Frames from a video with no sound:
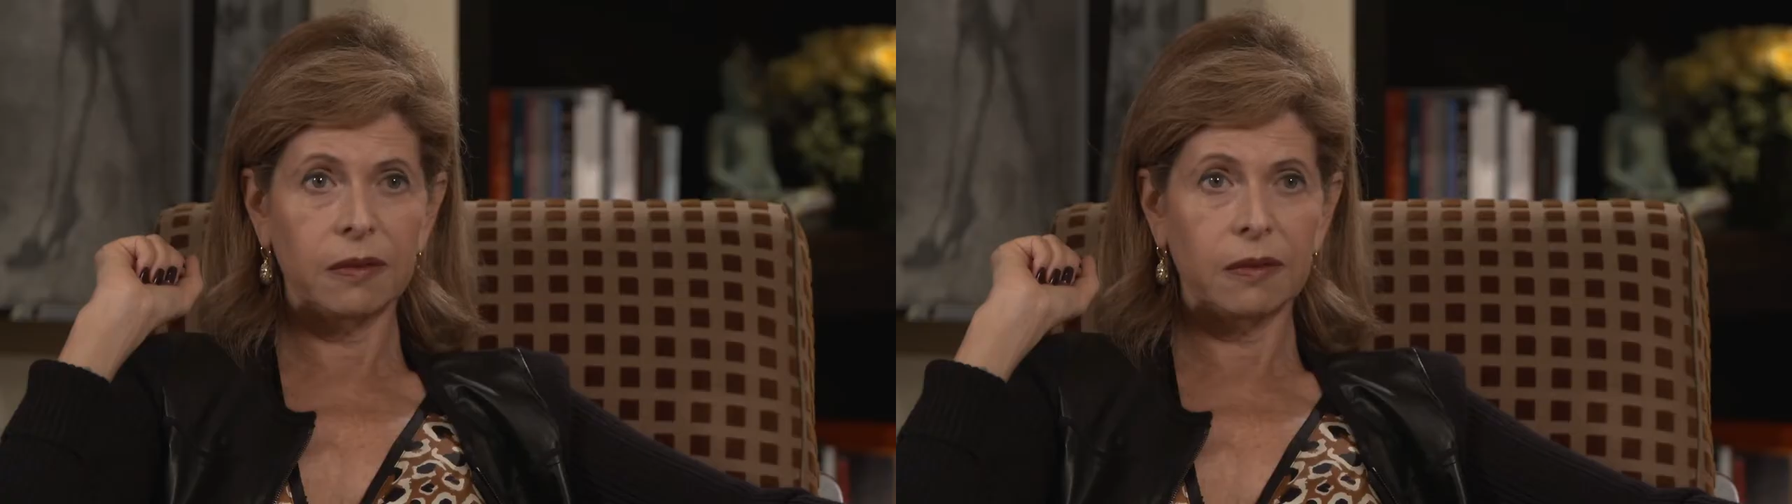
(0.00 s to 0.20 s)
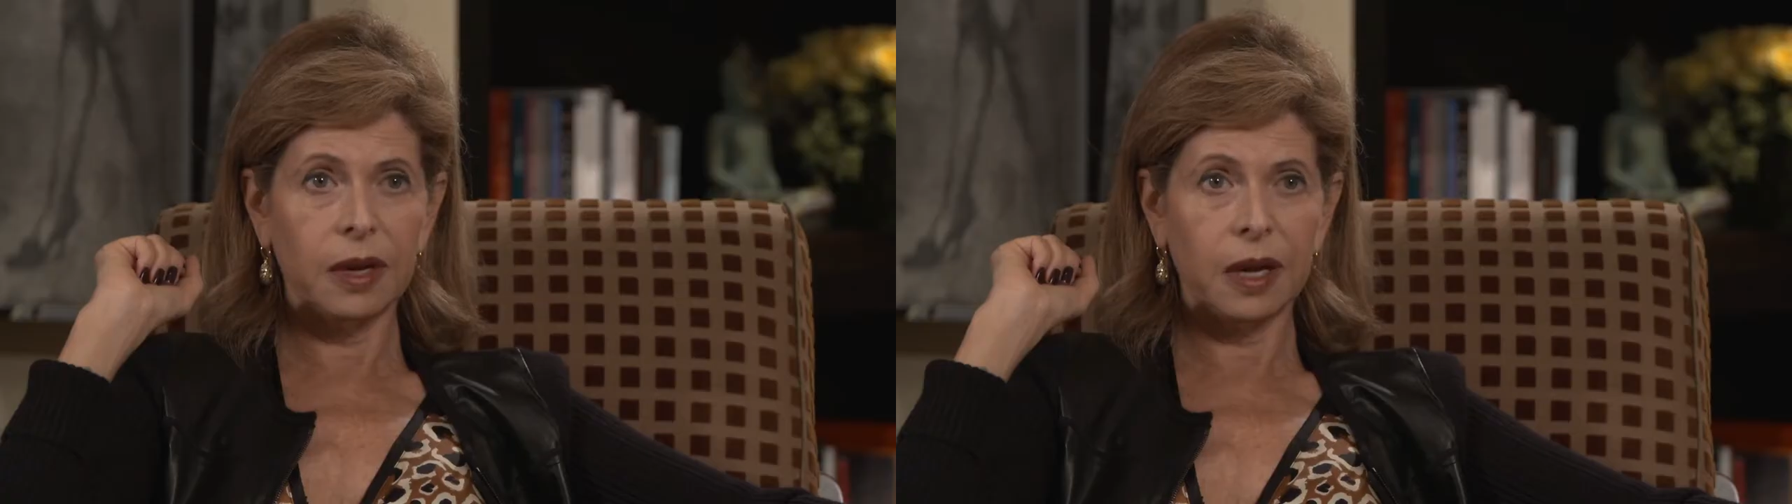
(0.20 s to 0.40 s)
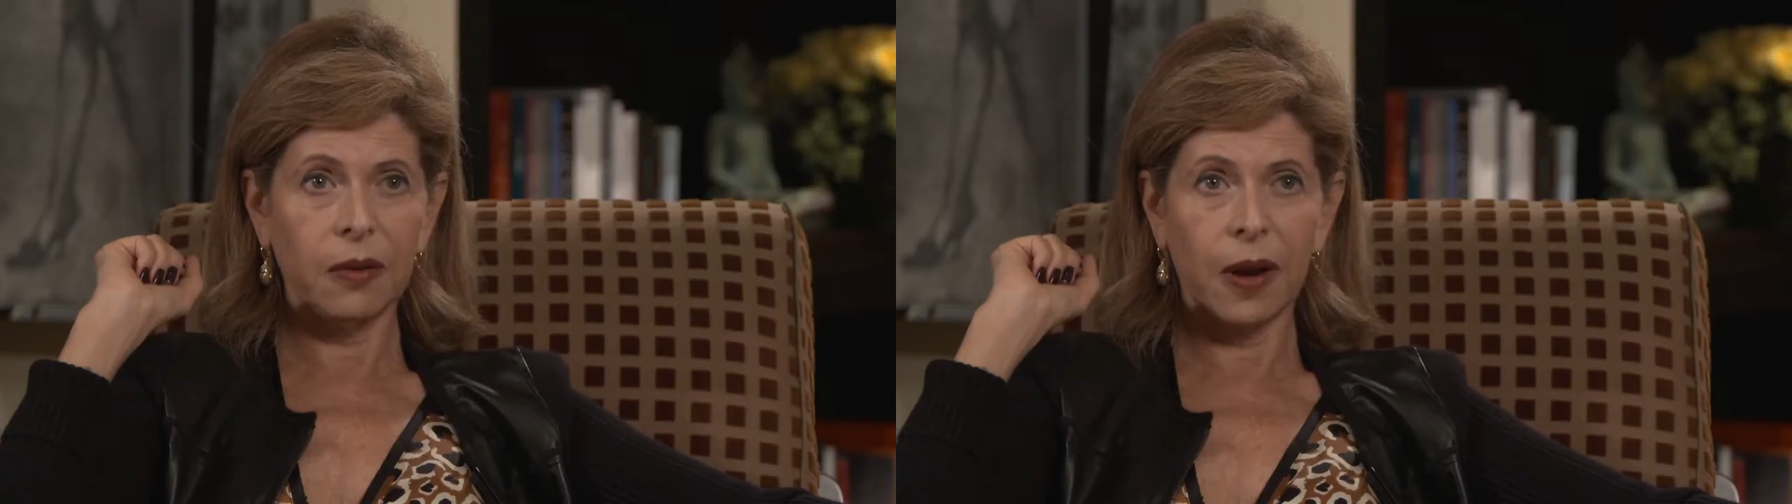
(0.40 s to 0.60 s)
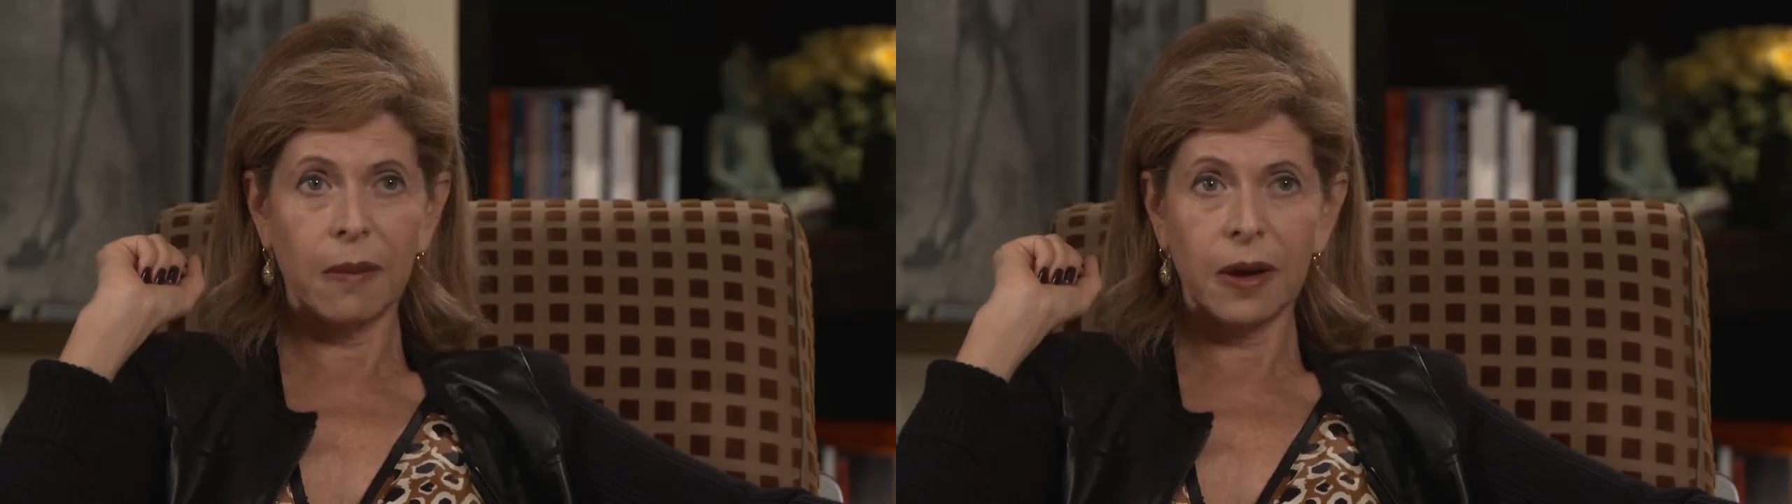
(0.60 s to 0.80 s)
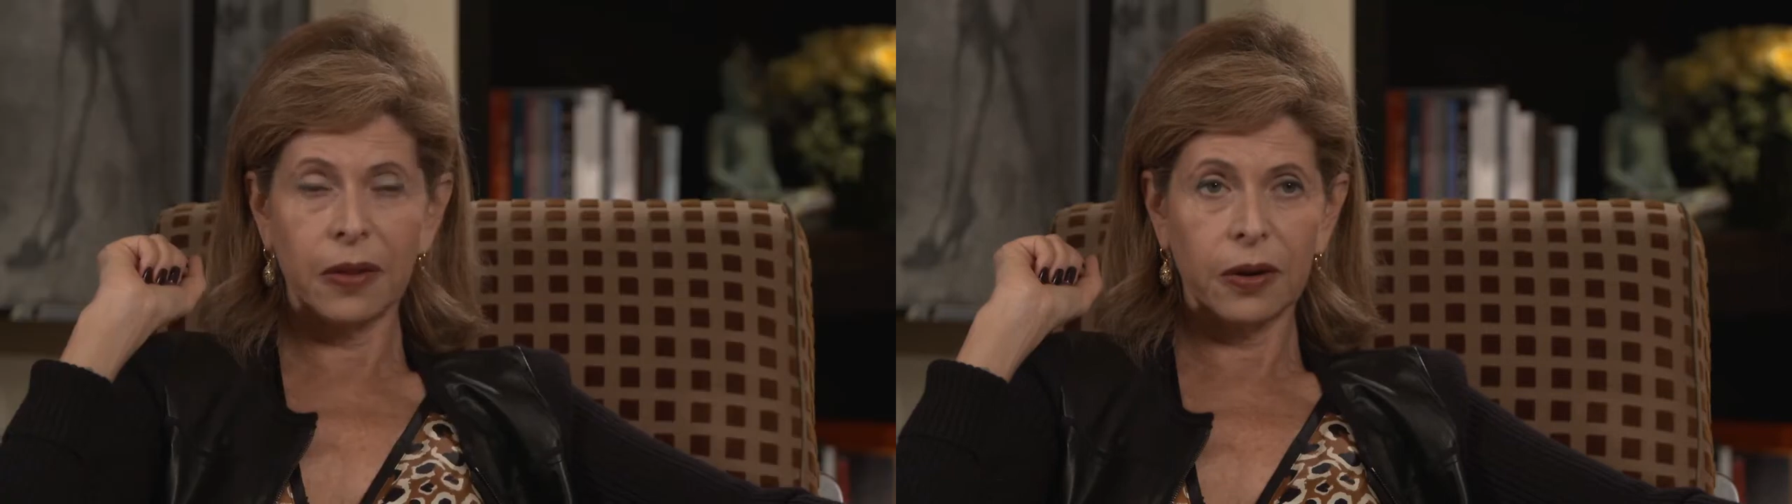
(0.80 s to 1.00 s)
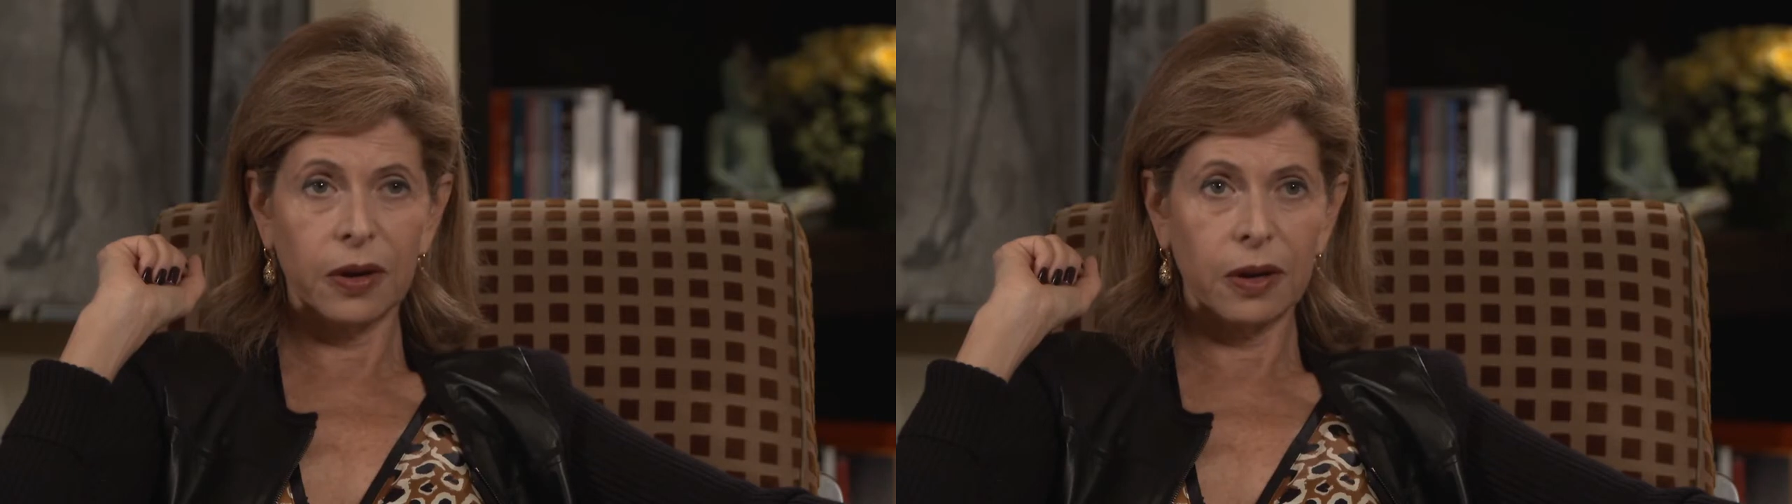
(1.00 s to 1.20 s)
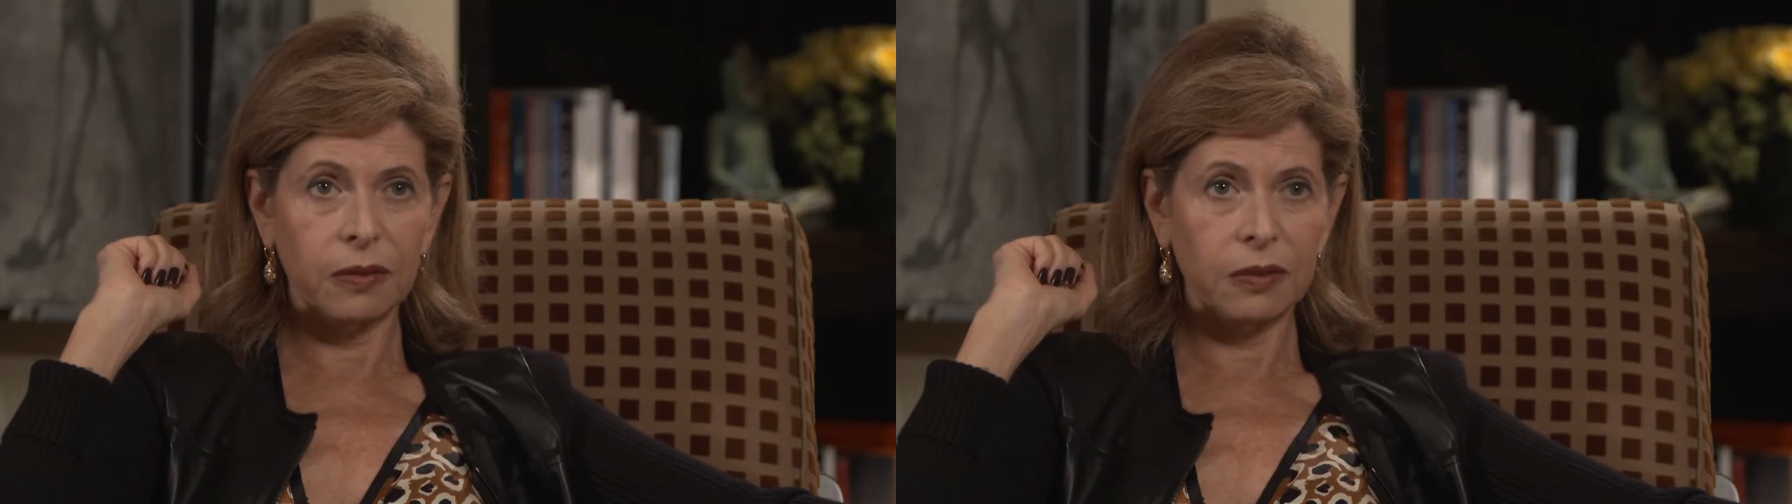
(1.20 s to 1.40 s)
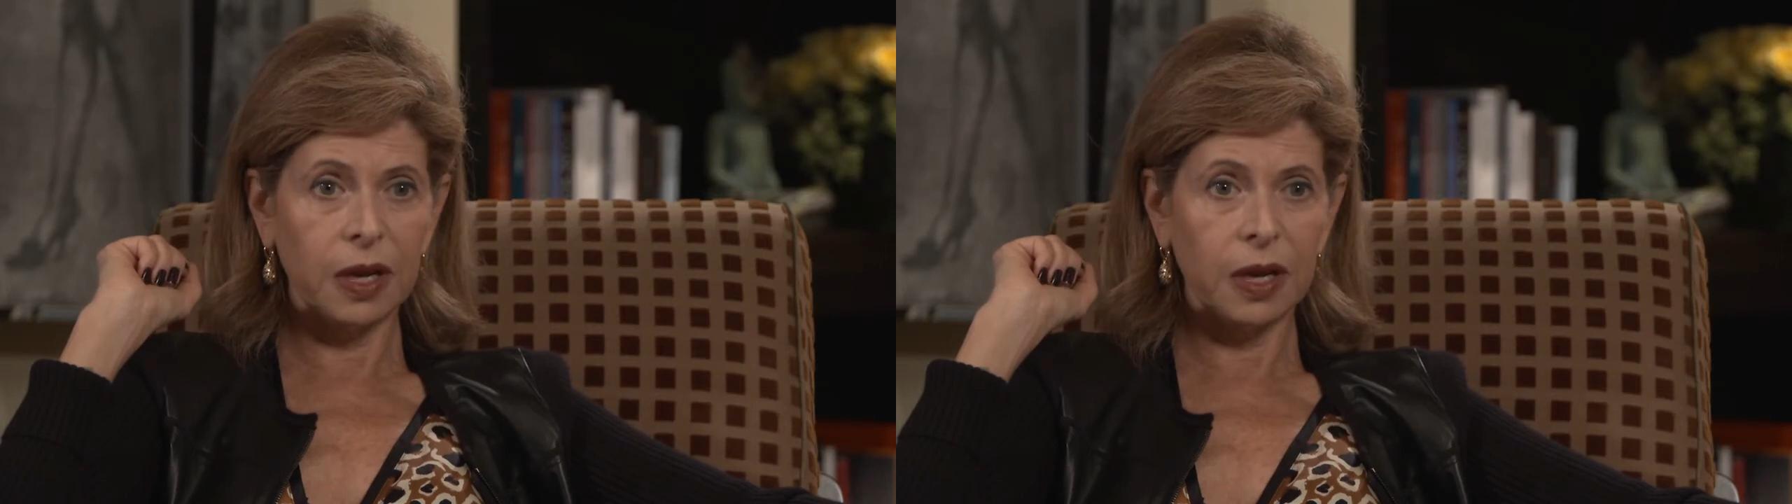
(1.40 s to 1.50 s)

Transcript: my grandmother